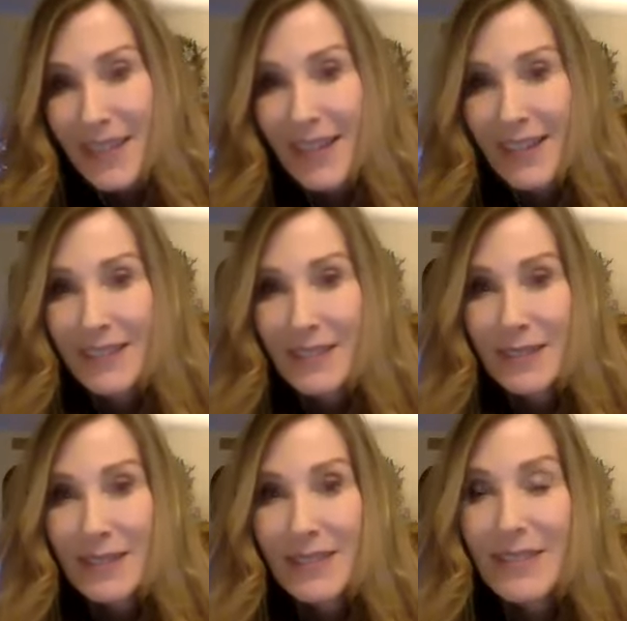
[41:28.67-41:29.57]
And
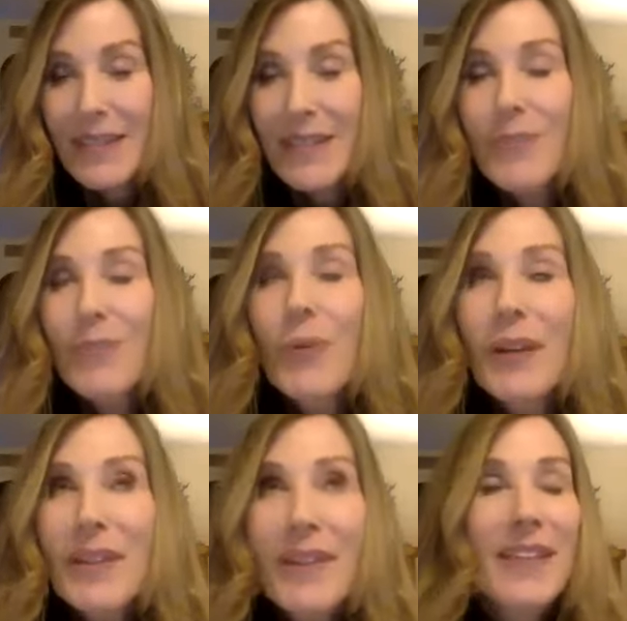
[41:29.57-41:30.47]
one
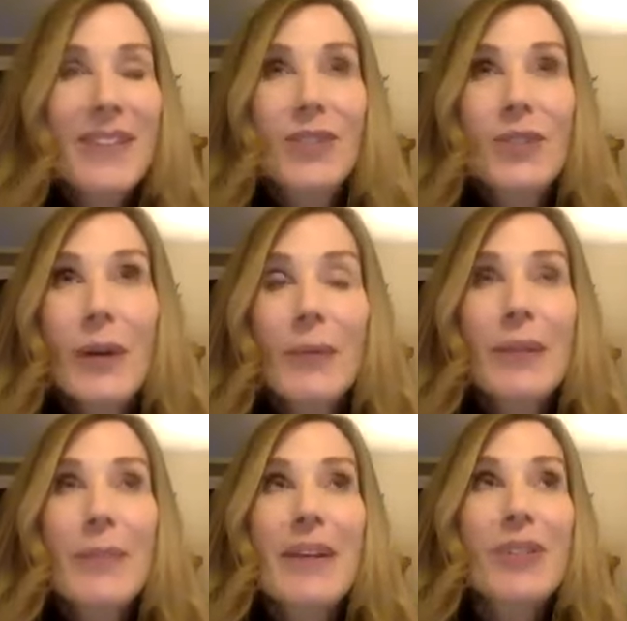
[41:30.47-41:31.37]
of the things too I wanted
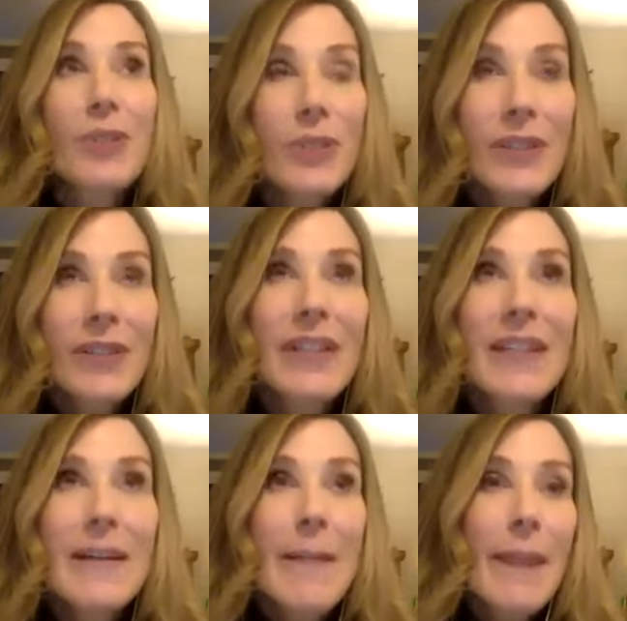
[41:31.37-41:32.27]
to make sure
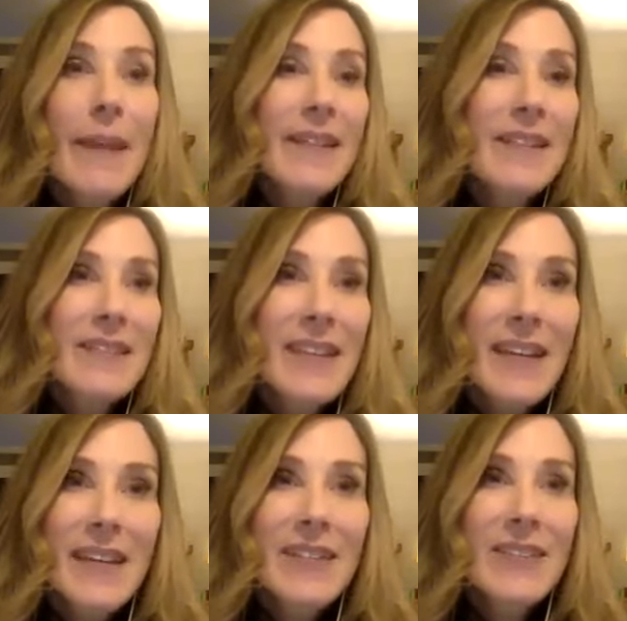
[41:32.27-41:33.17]
to
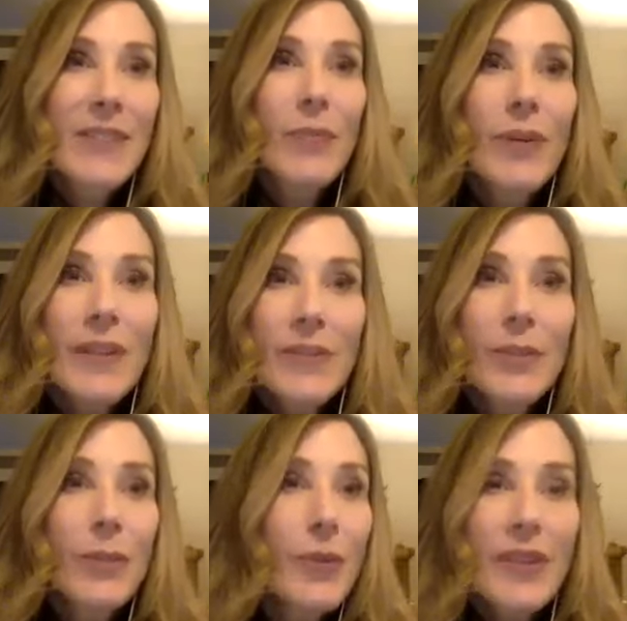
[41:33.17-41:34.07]
say is that one of the
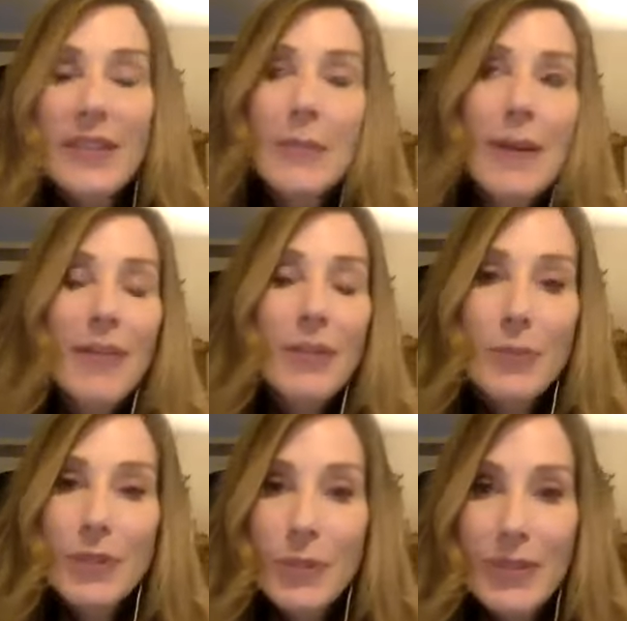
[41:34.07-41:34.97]
cool things about these
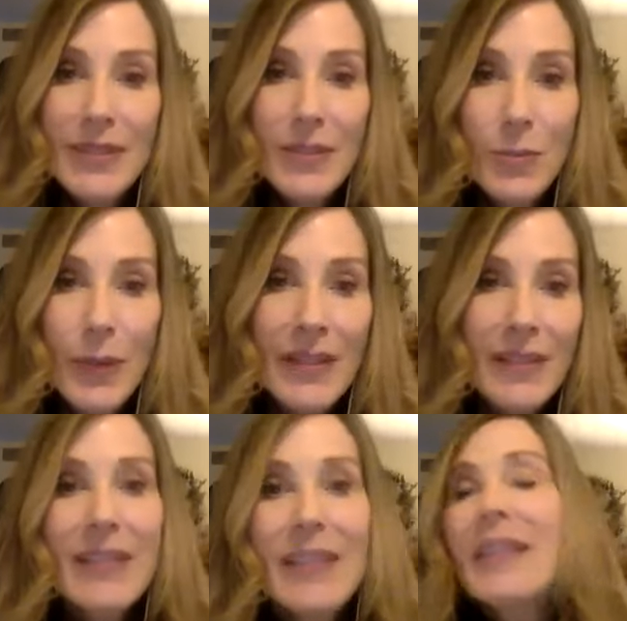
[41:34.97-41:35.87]
retreats as
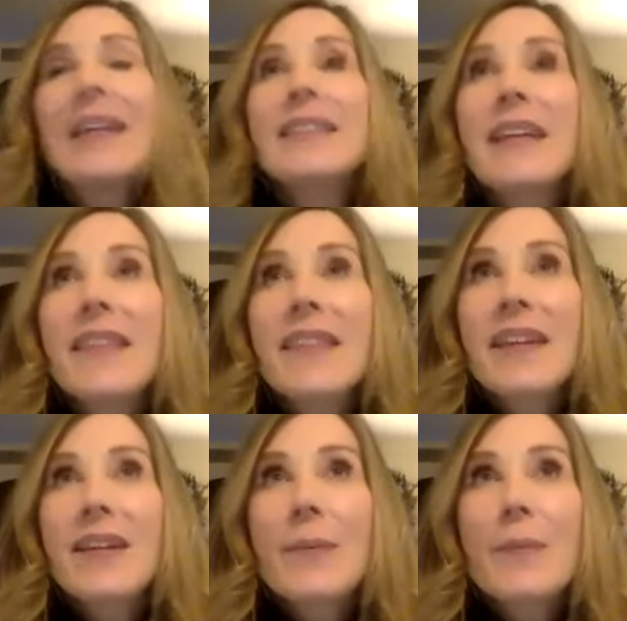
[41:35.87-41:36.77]
well is I think